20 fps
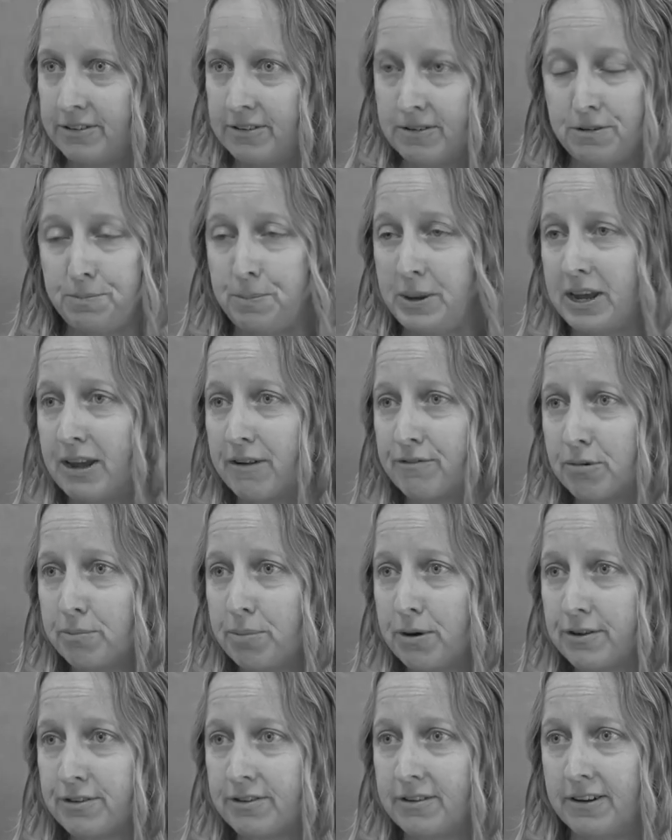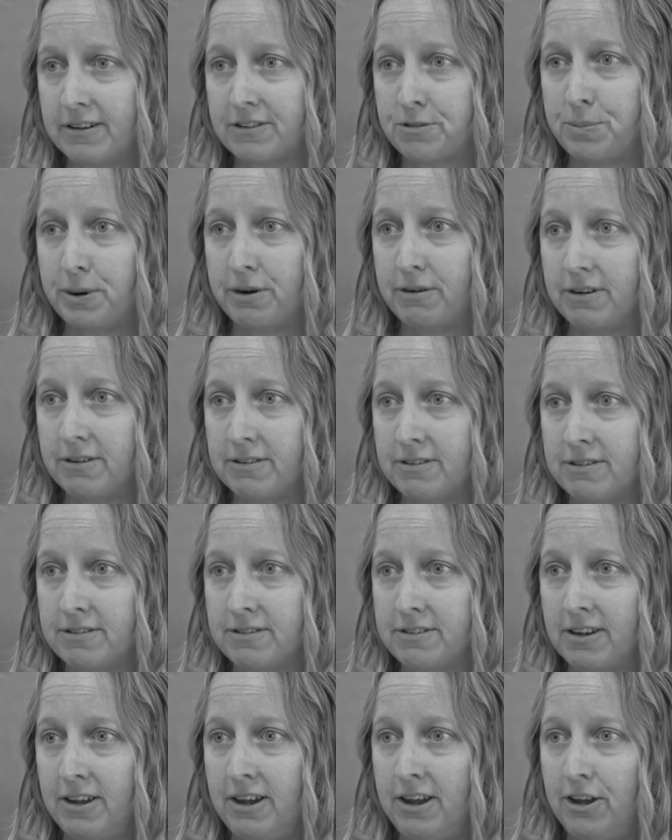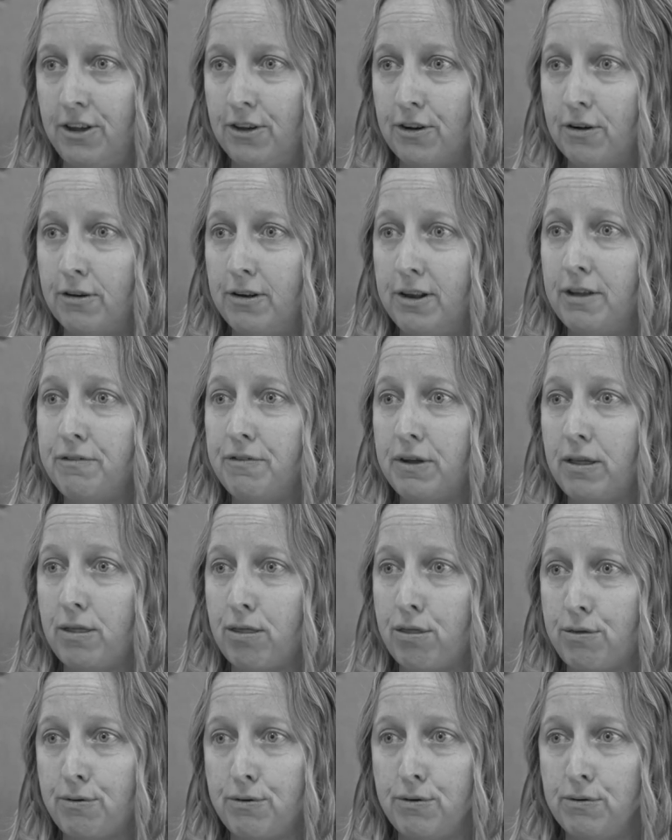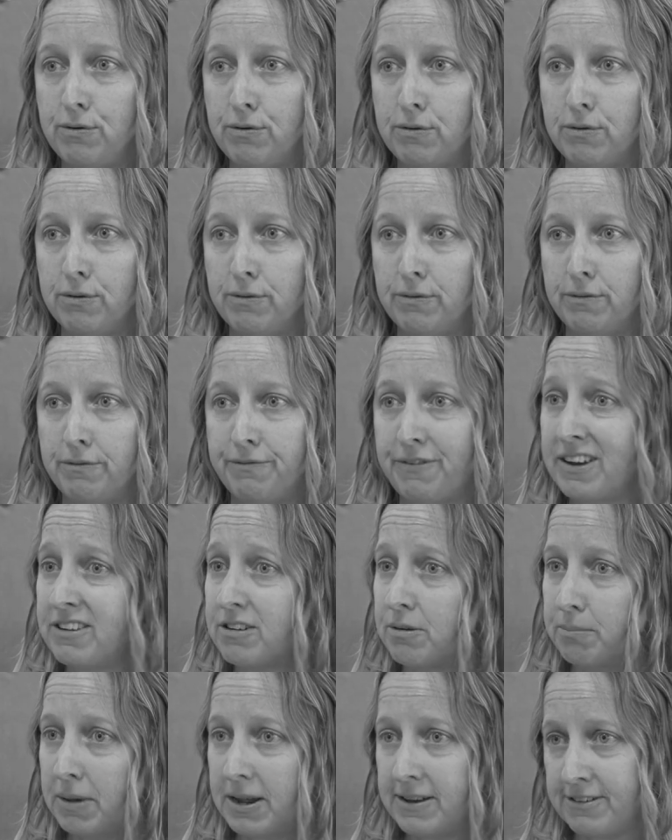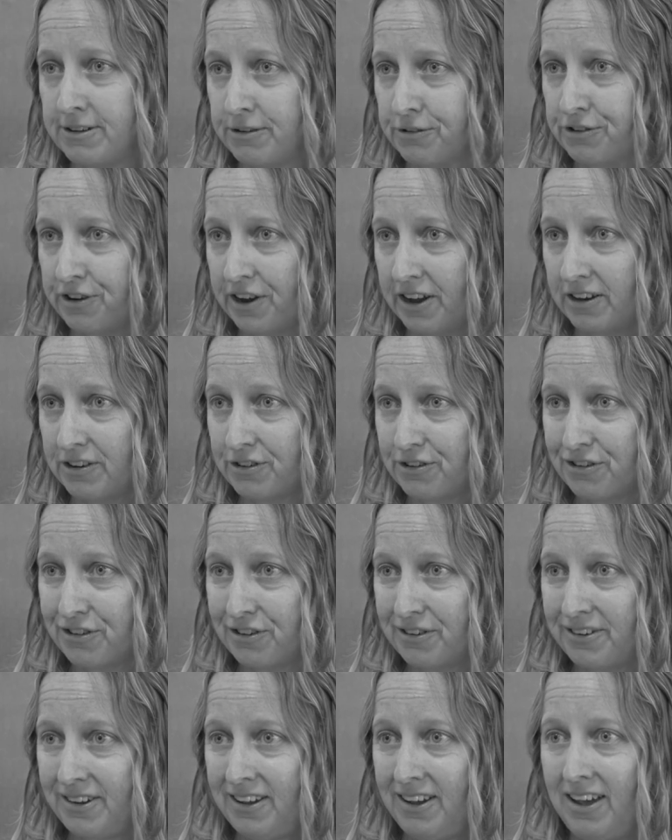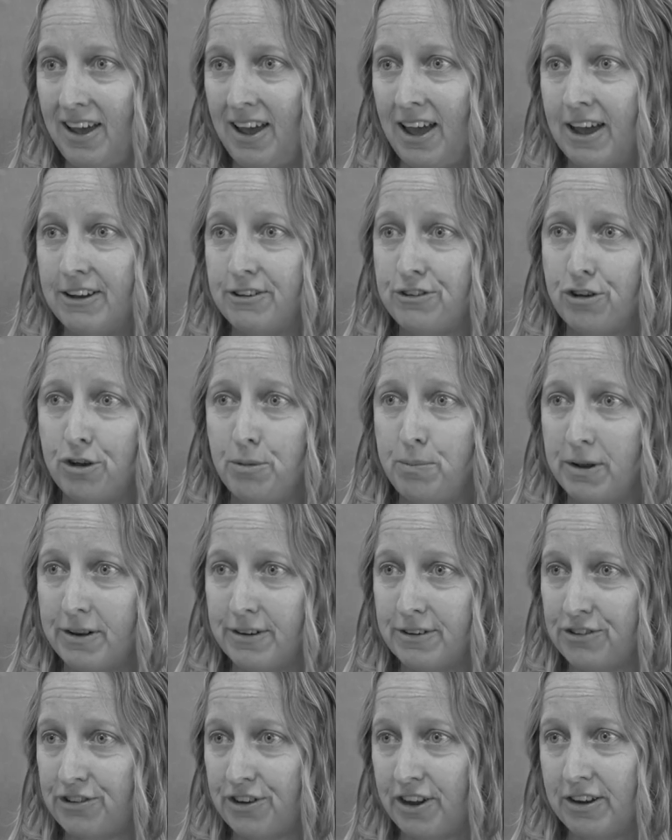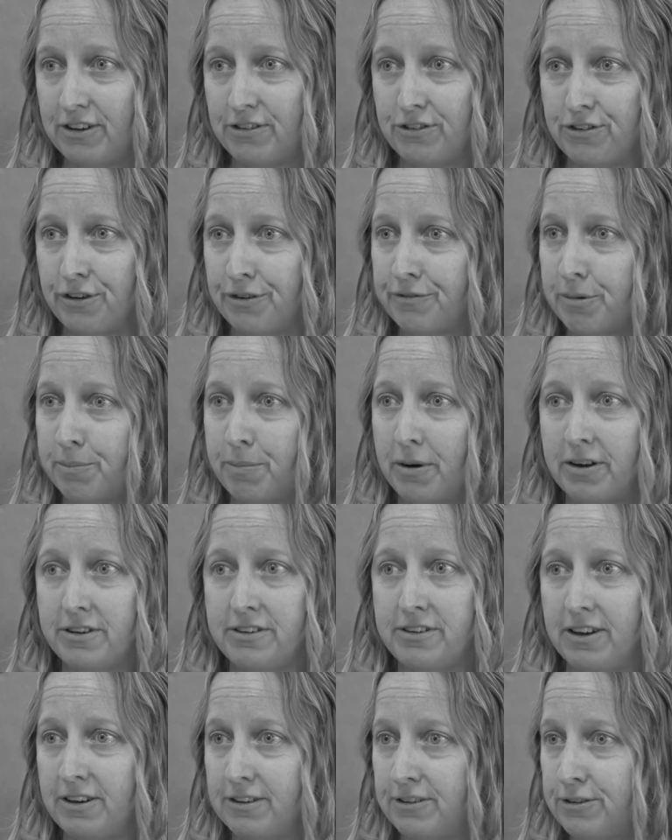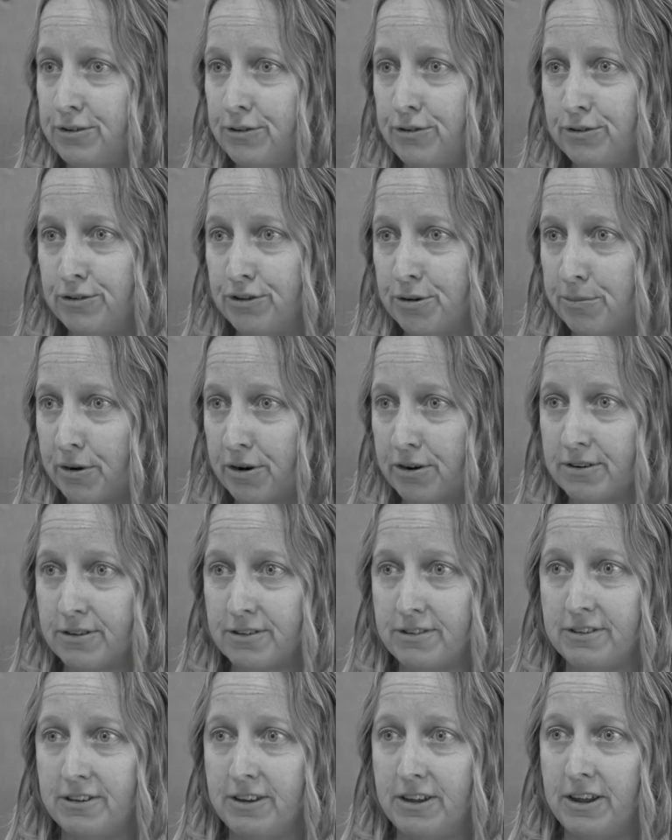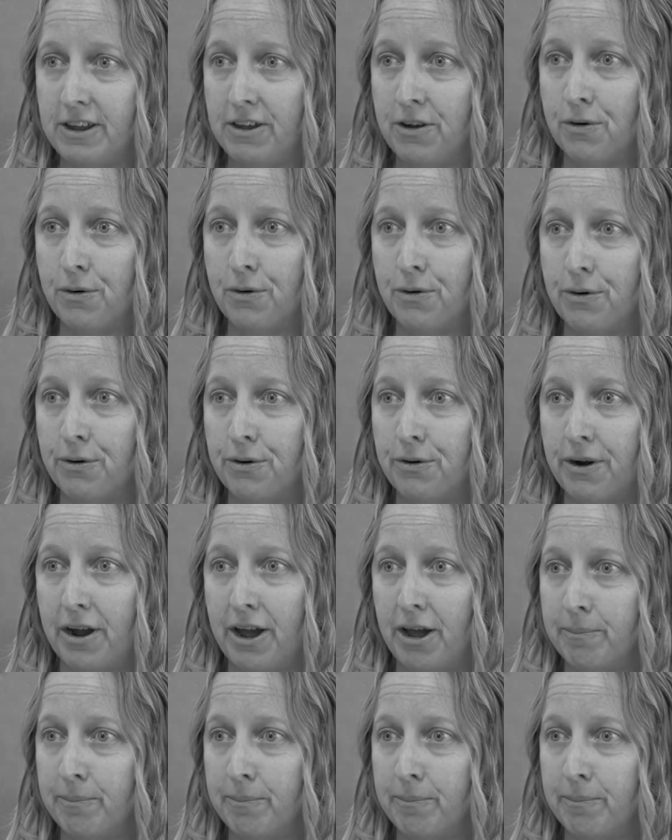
Speaking from personal experience, you know, living through fundamental change and turbulent change of apartheid to democracy, or